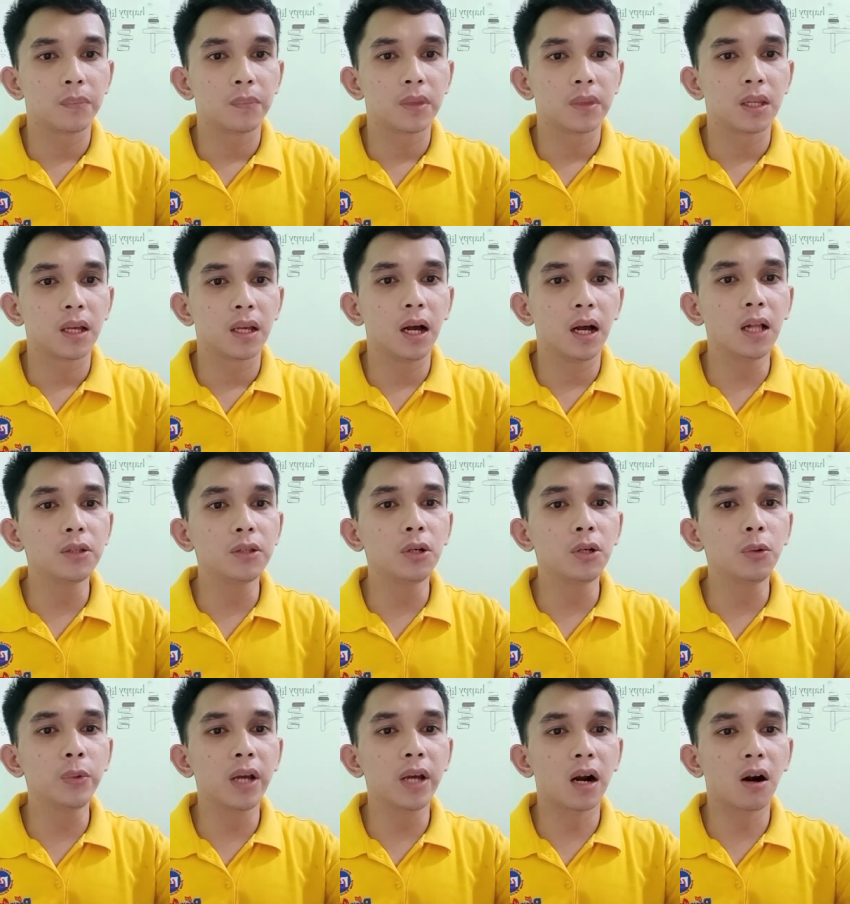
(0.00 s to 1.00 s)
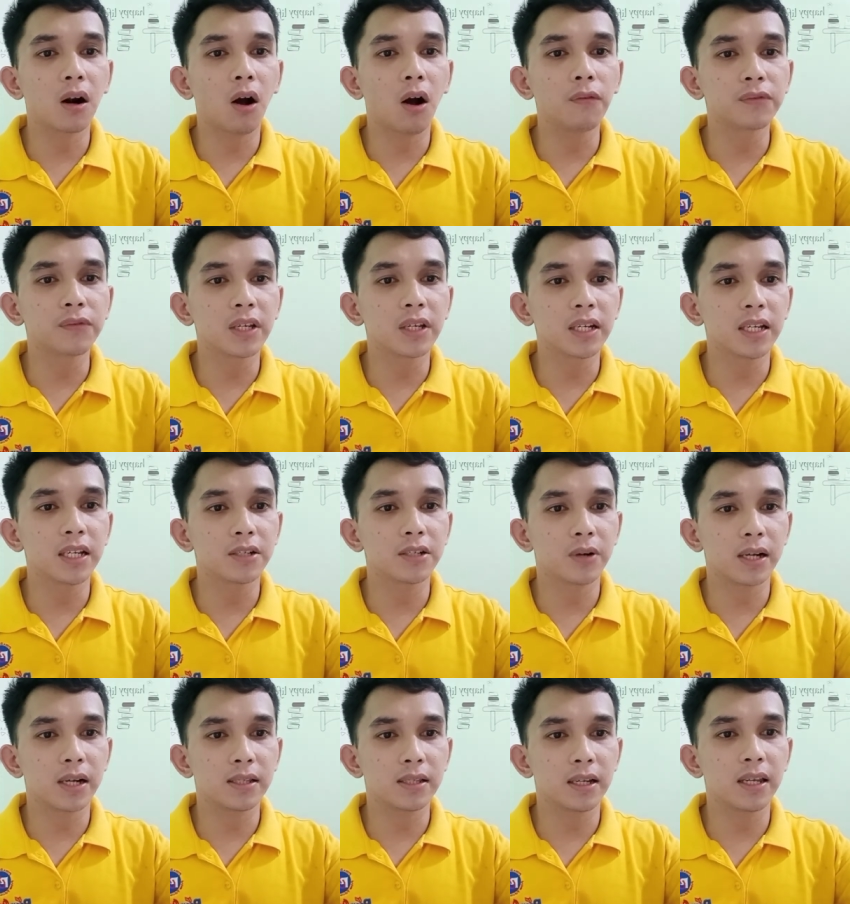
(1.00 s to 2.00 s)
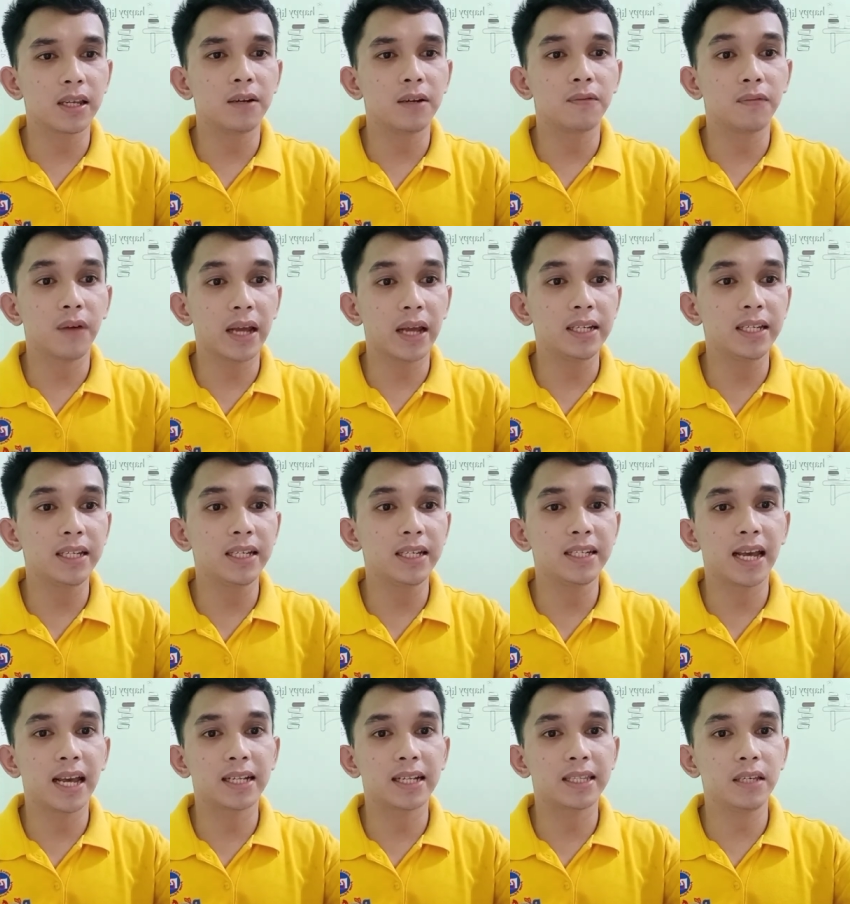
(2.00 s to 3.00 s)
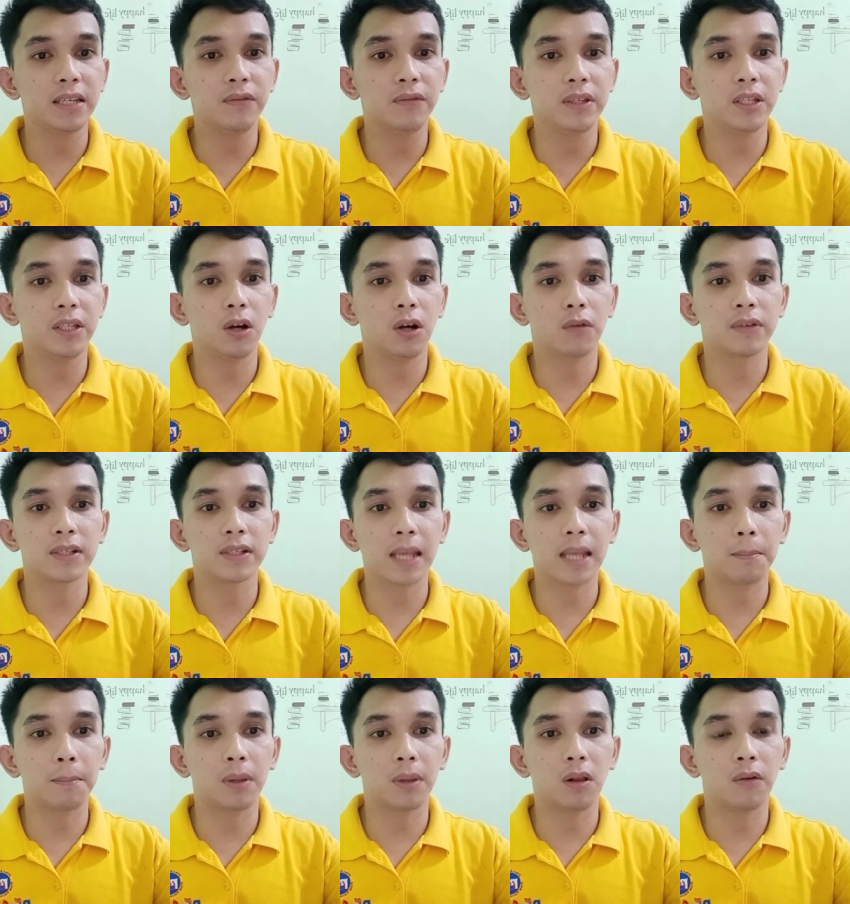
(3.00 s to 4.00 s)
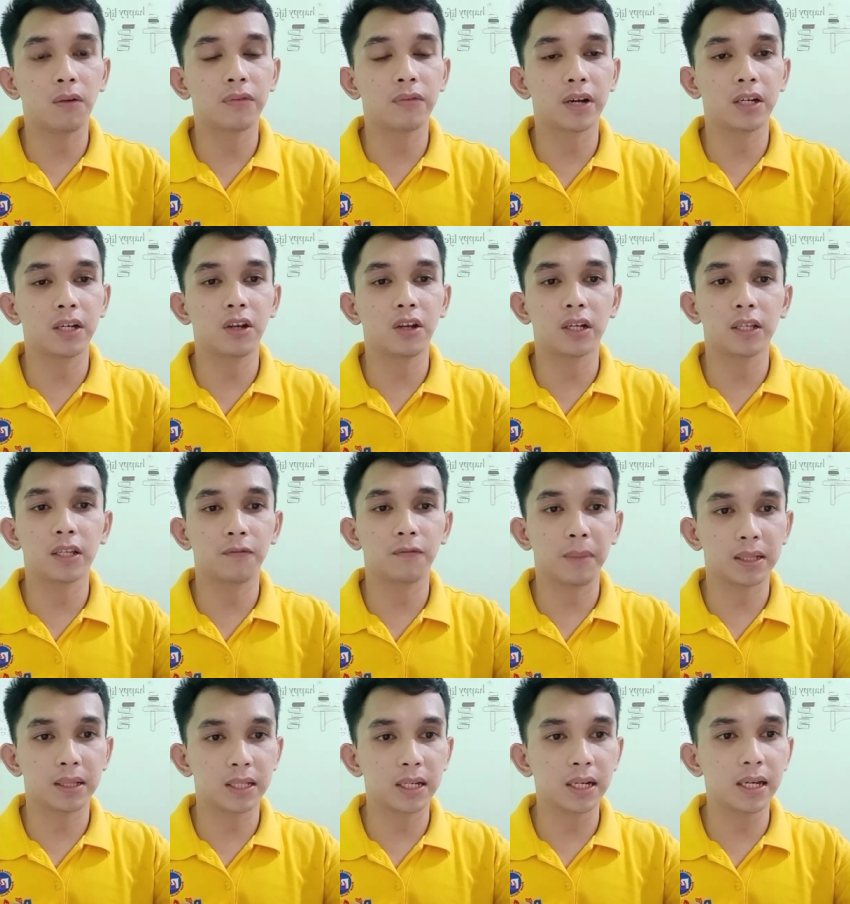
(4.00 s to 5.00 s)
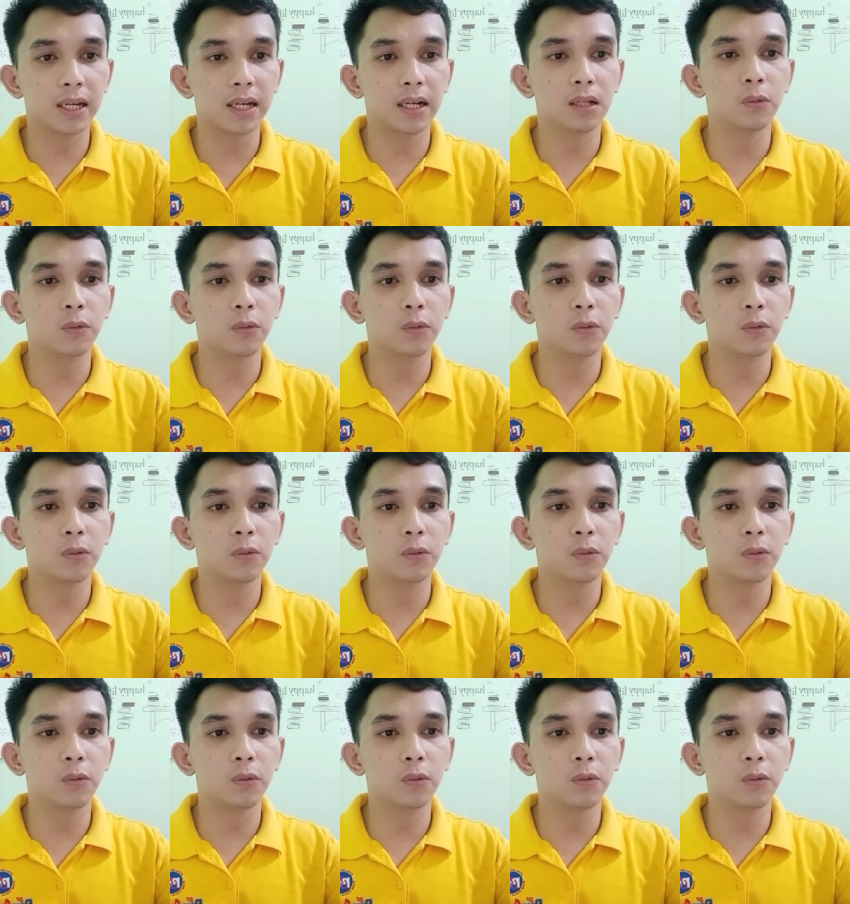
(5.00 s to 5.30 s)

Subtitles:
although we are often interested in finding the activity of a sample of radioactive material,